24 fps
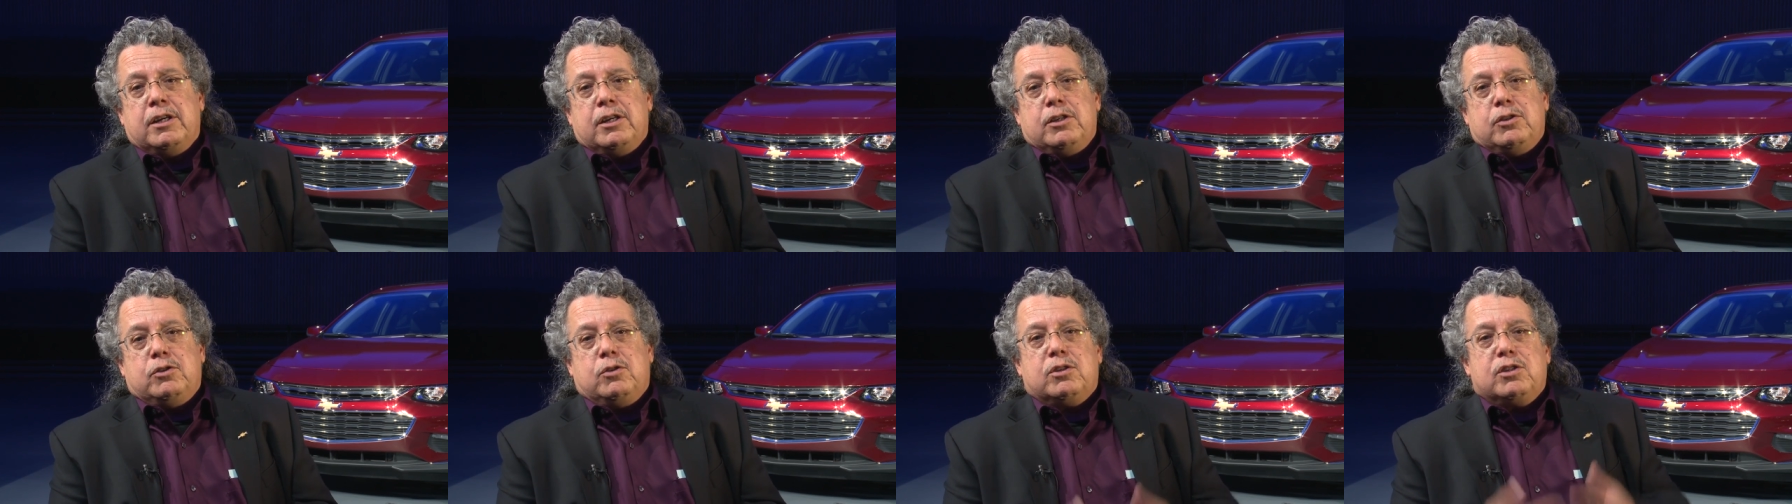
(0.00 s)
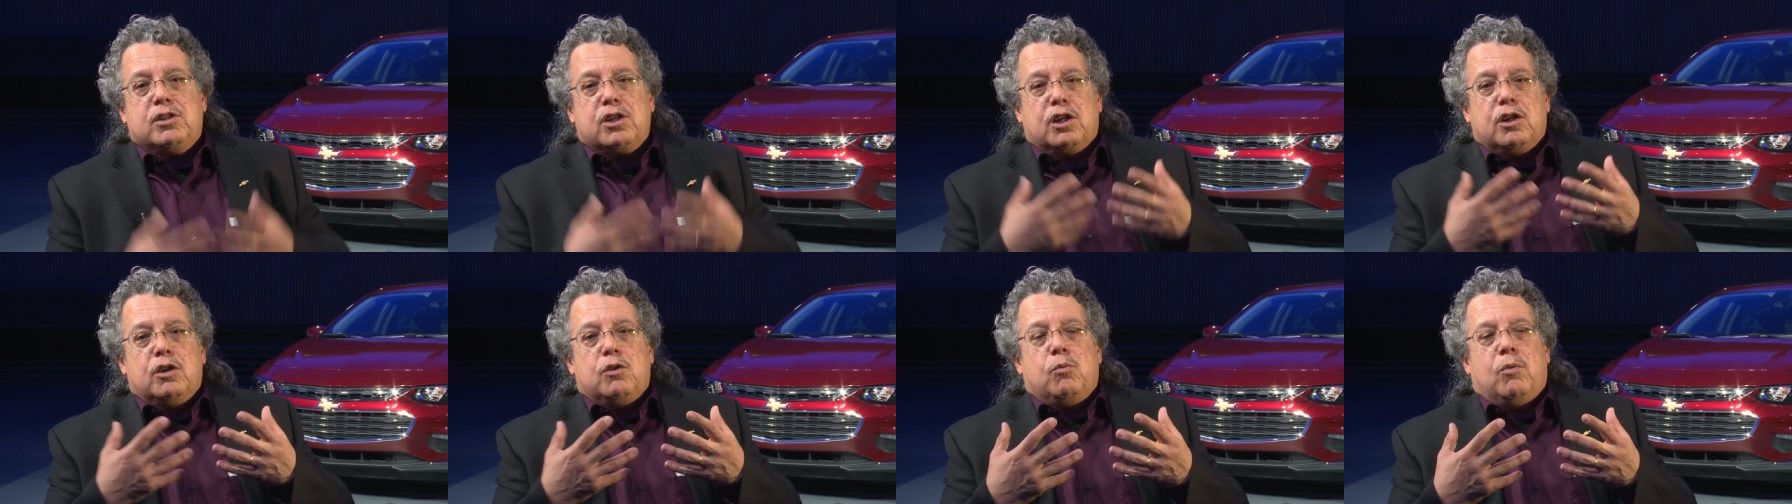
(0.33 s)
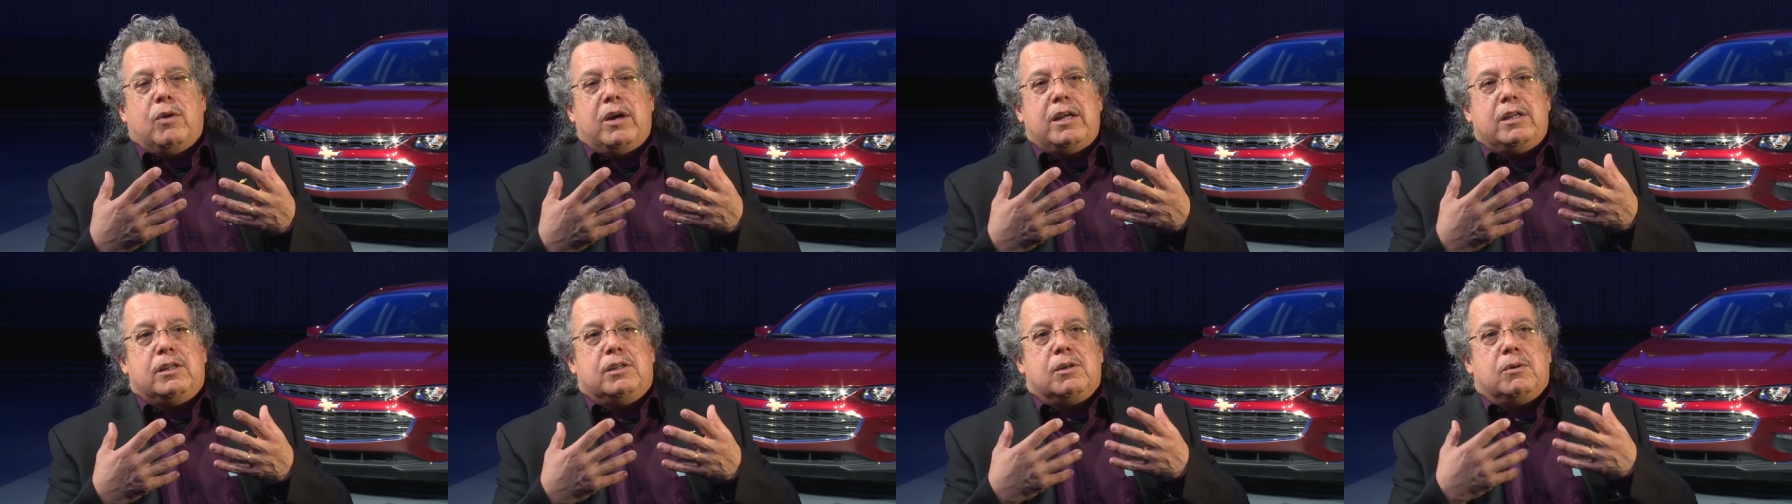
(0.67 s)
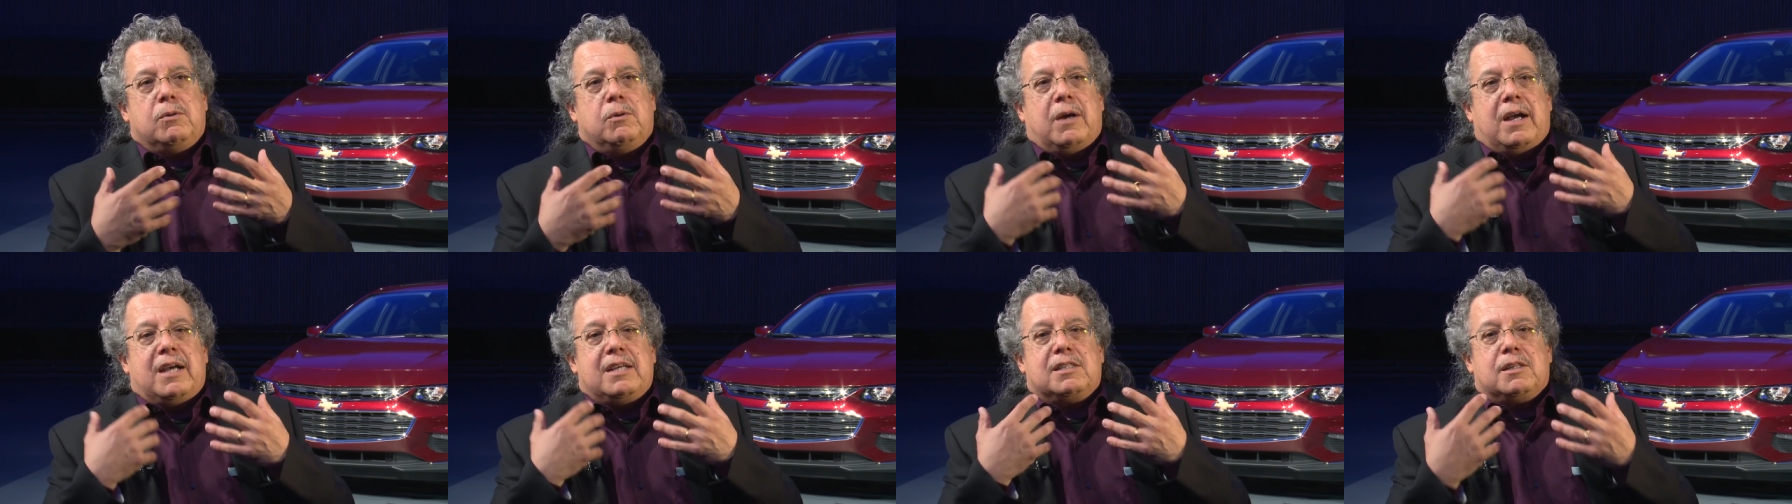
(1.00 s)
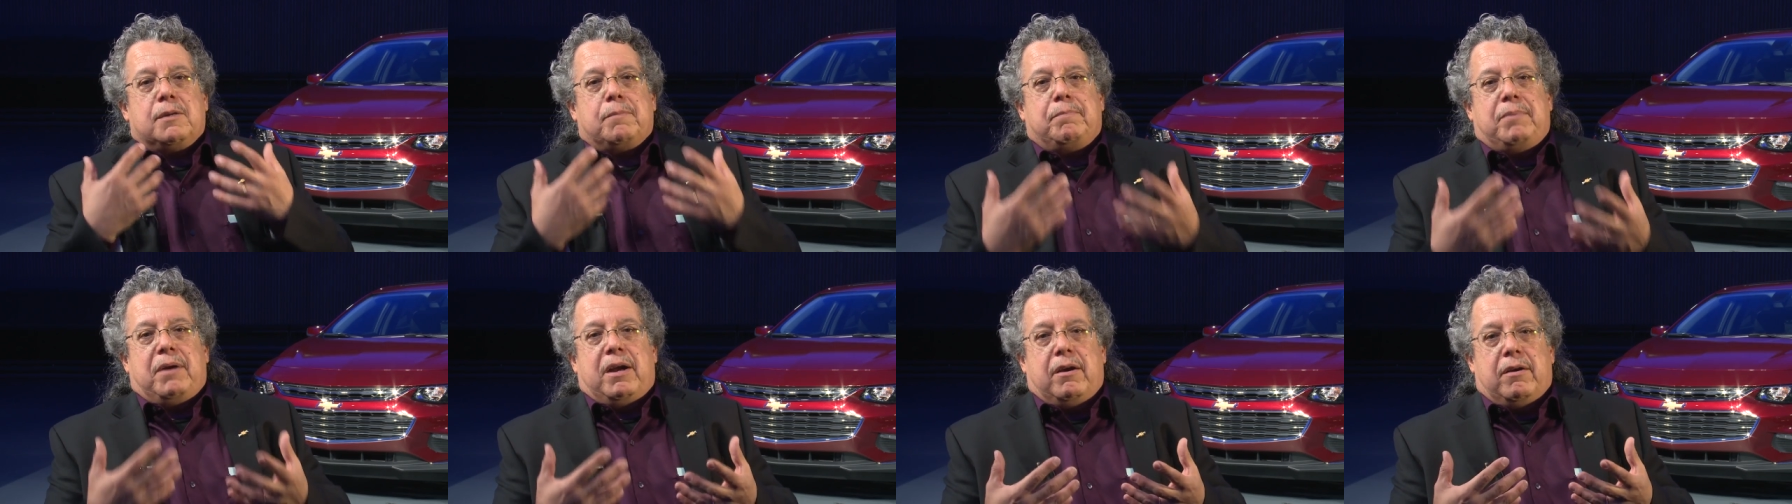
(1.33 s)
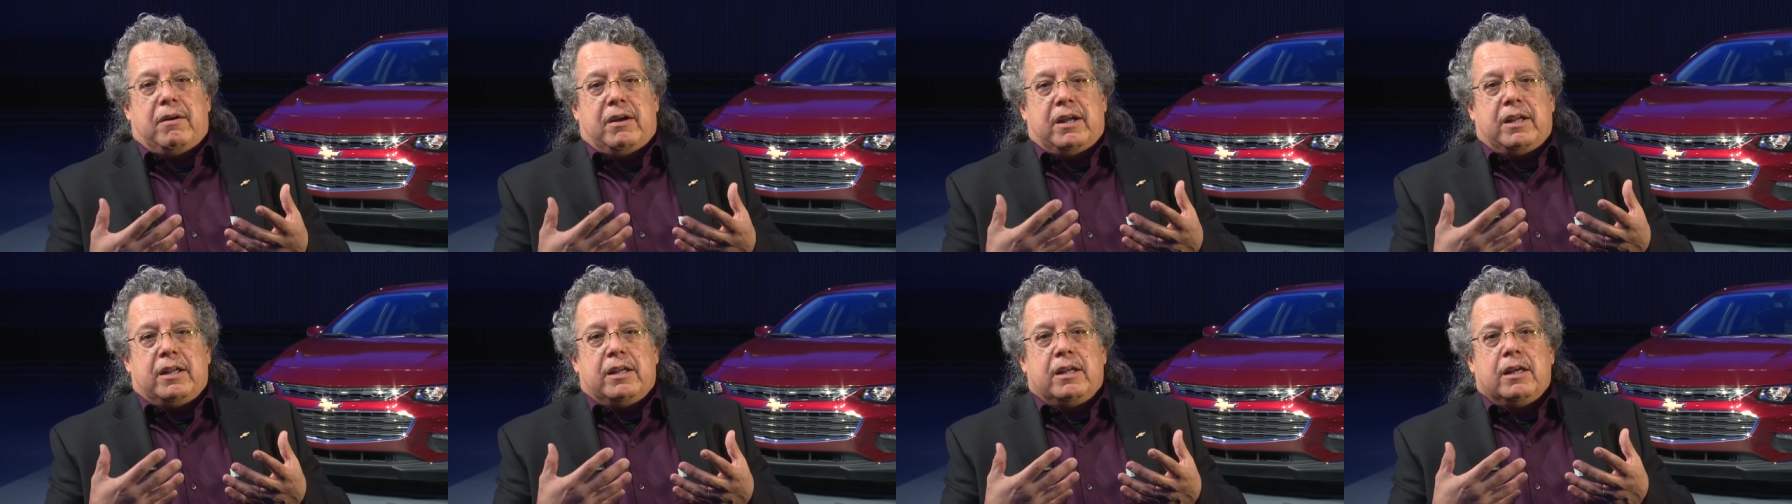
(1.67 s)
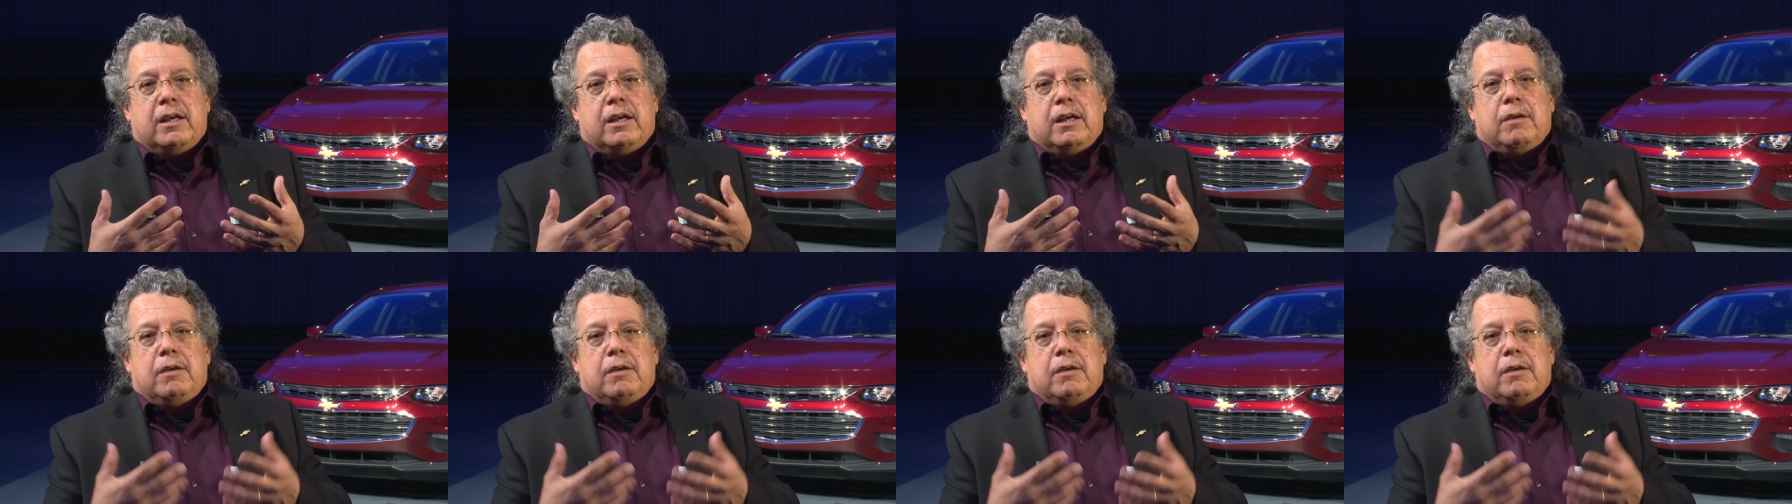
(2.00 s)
So it's a good way to, as a parent,